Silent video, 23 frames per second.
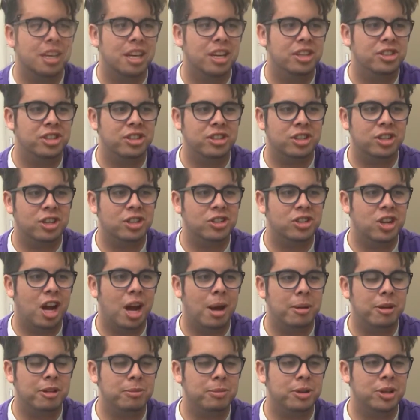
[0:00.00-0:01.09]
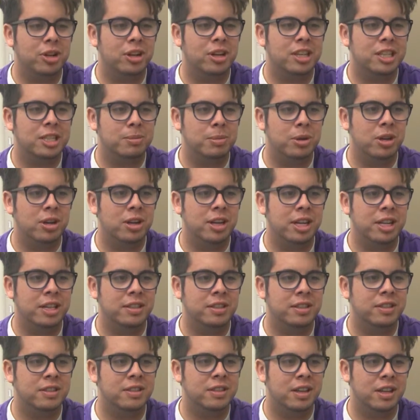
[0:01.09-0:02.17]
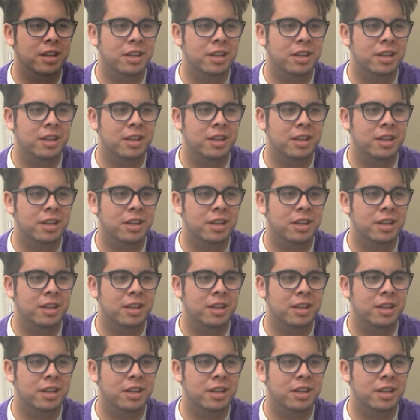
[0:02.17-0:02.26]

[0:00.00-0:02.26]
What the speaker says: it's just a good job, gives me good experience. It's